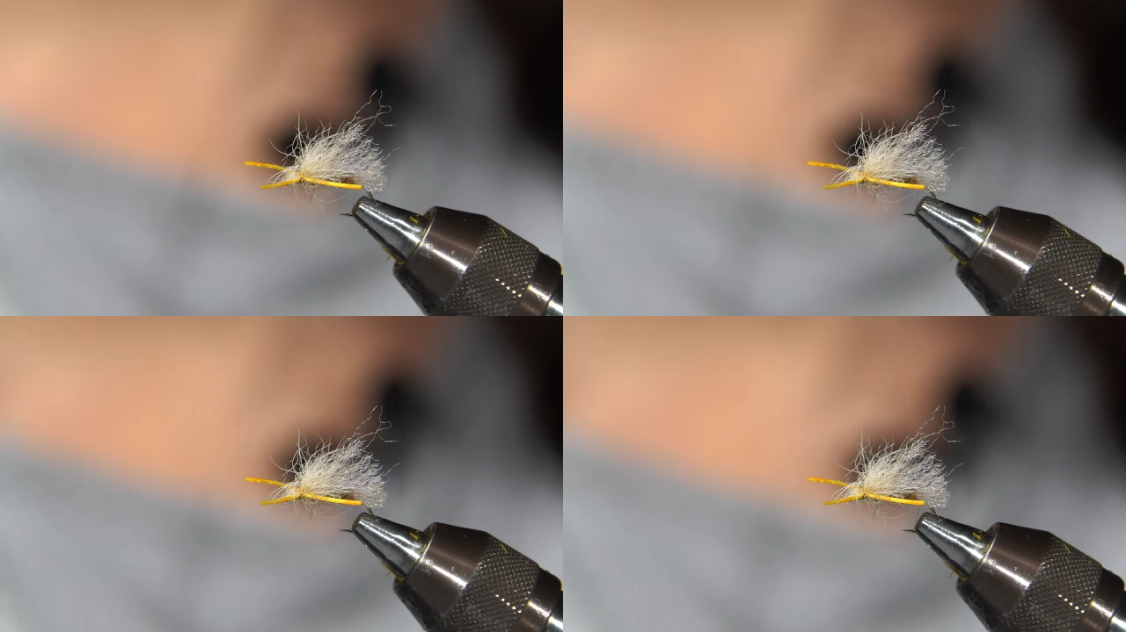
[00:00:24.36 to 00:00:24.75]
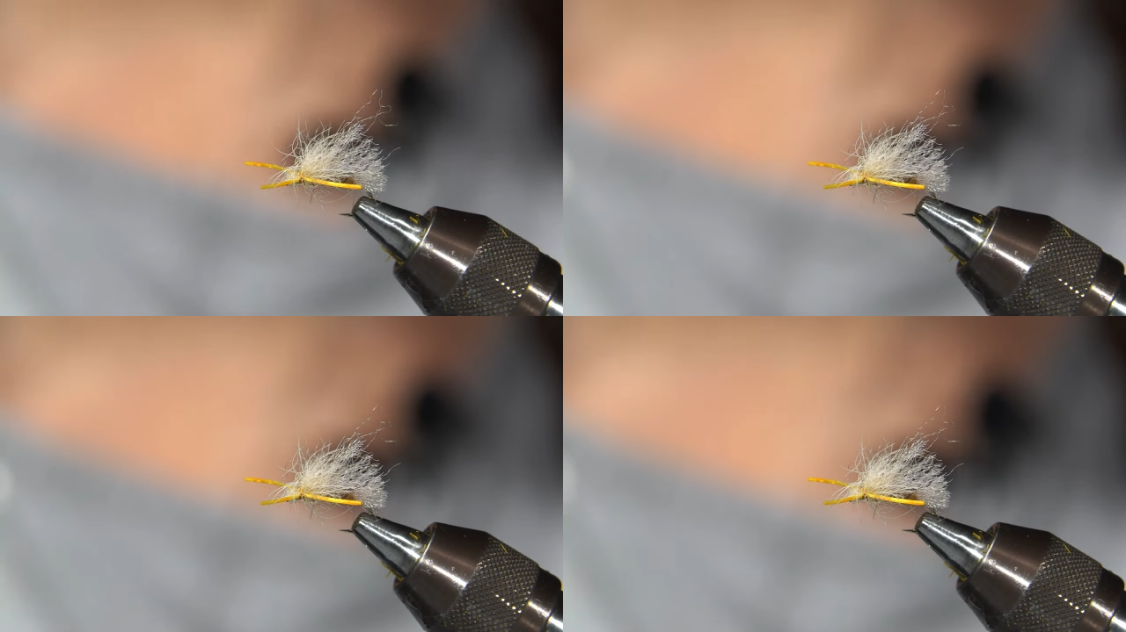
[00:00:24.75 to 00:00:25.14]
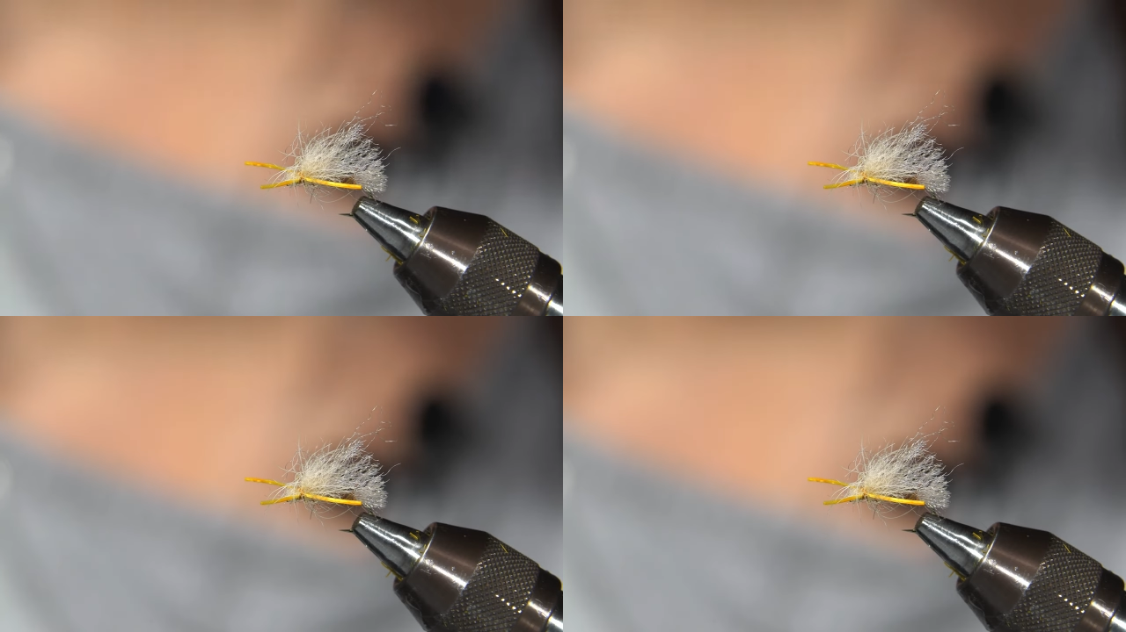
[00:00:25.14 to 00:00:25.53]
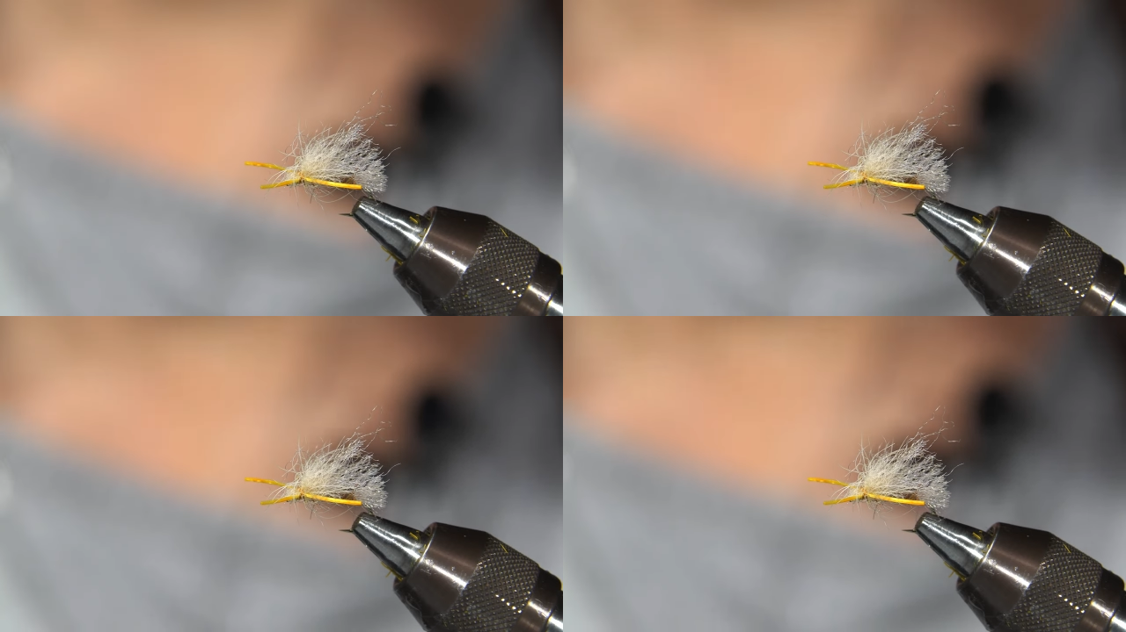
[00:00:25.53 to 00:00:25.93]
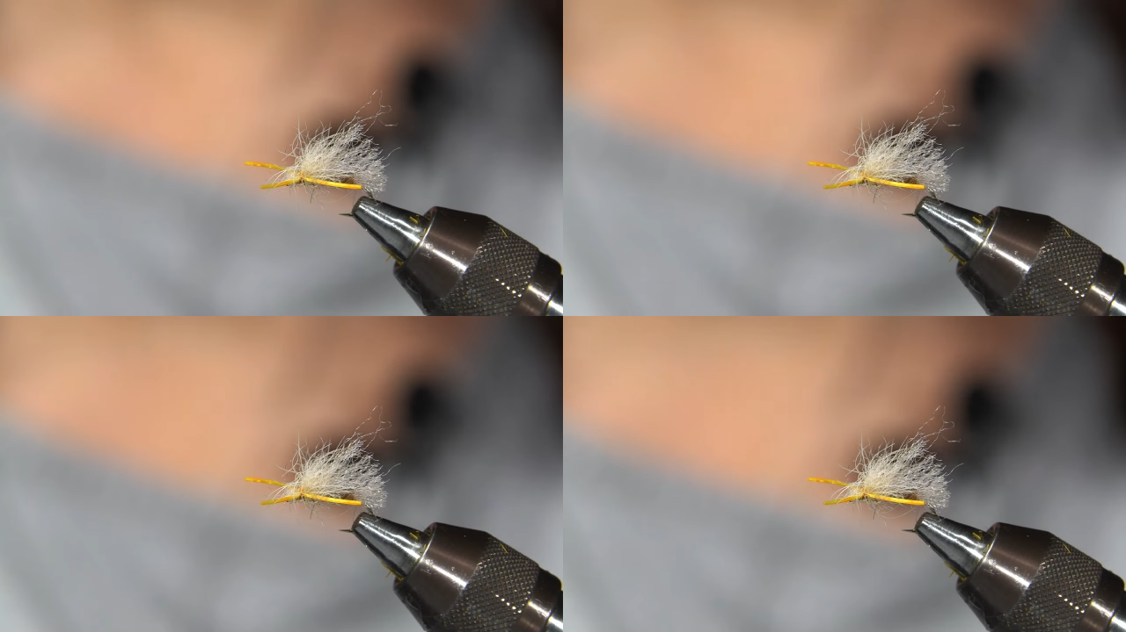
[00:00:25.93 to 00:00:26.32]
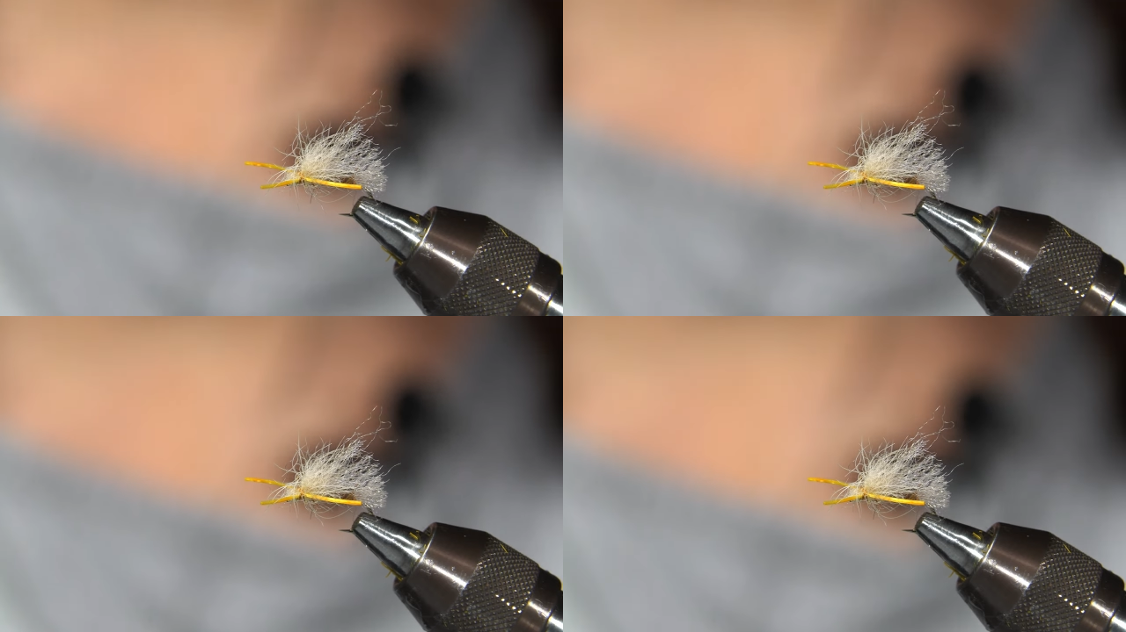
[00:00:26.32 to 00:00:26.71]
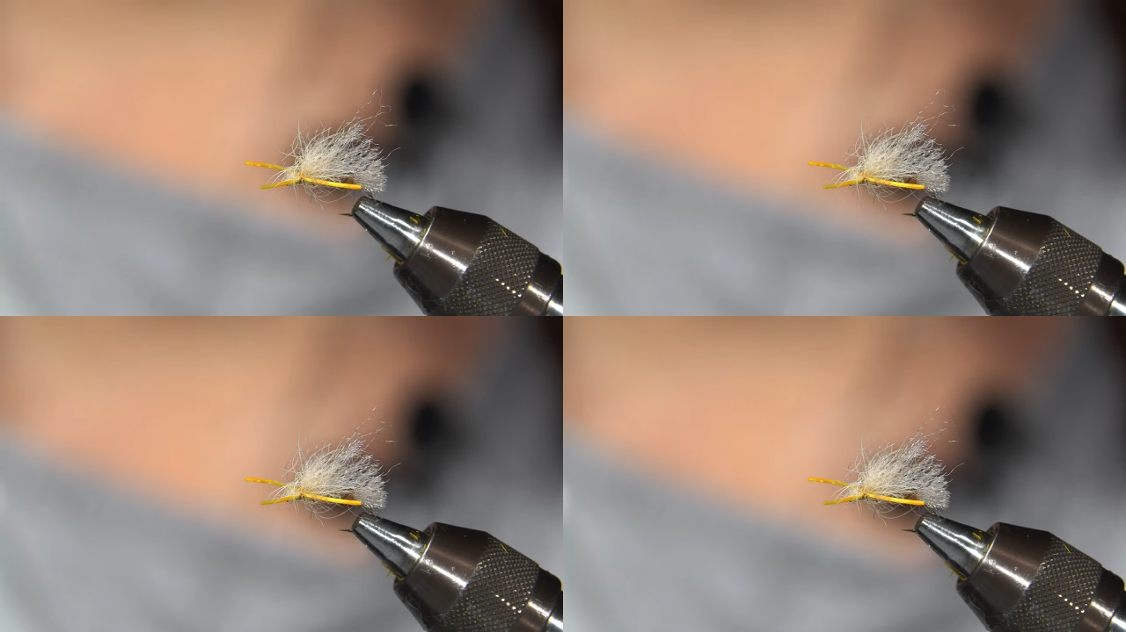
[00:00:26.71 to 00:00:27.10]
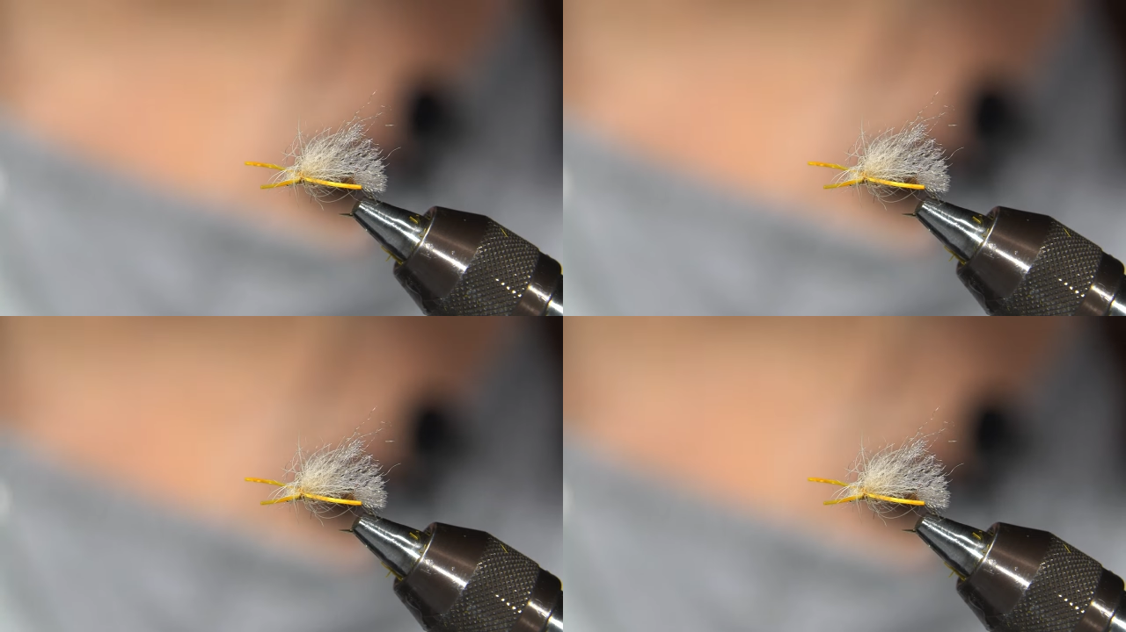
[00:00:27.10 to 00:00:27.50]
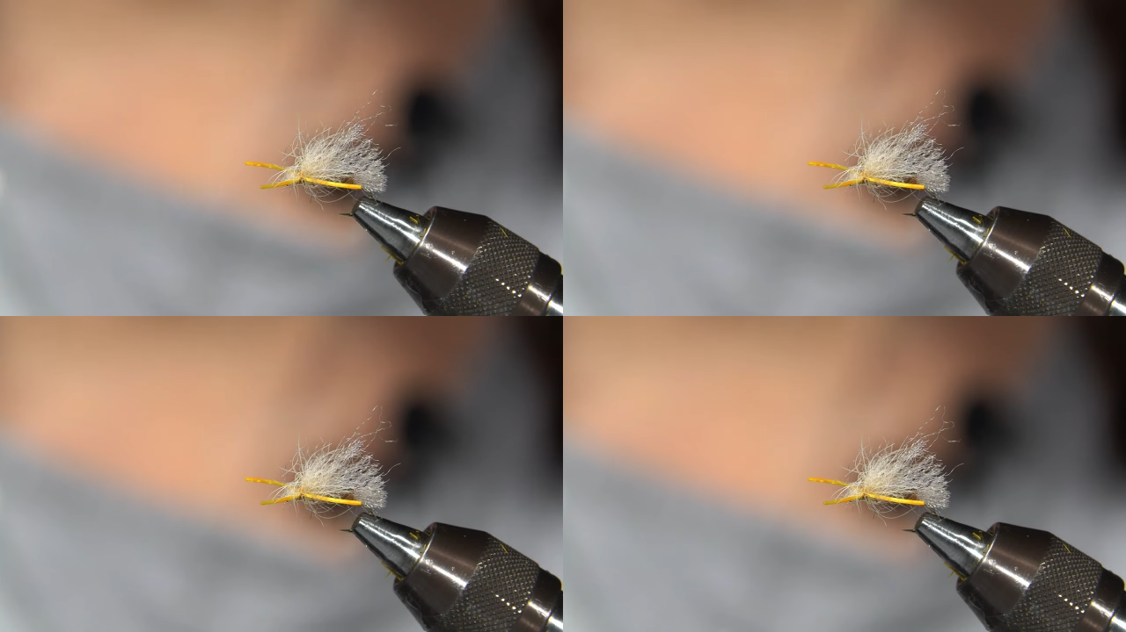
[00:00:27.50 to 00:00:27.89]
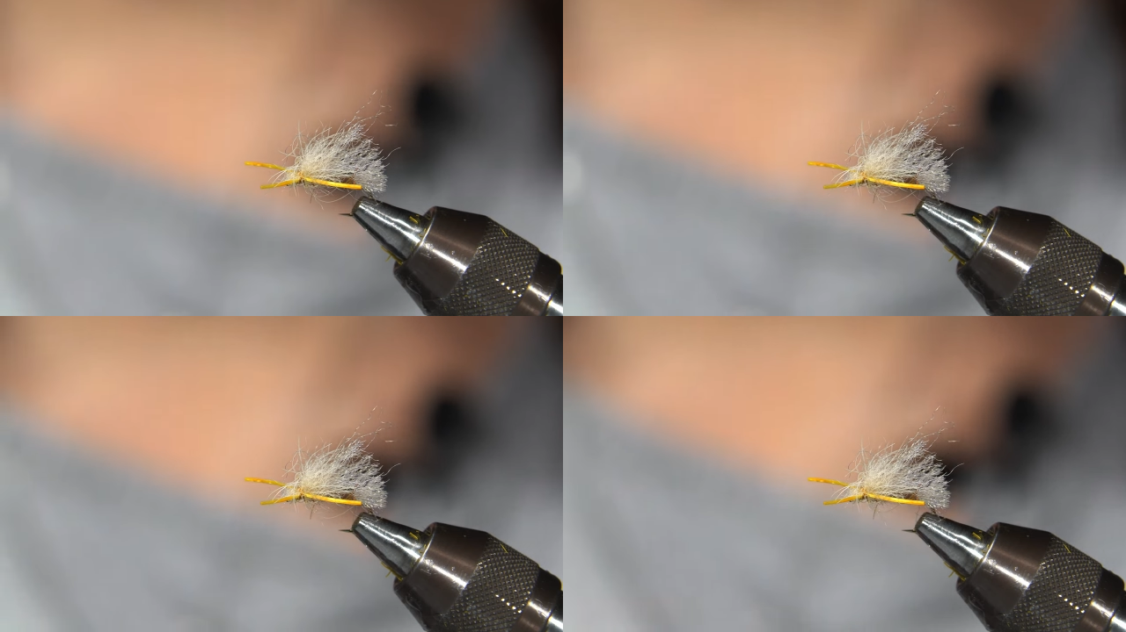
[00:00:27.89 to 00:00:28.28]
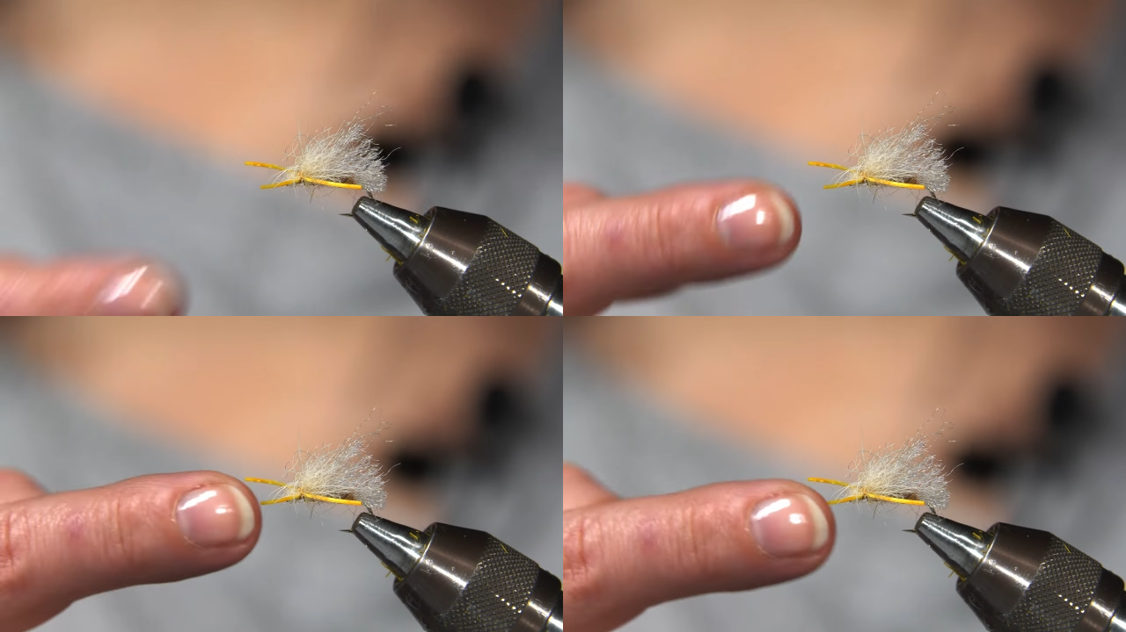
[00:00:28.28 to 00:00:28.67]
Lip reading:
[unreadable: no face in view]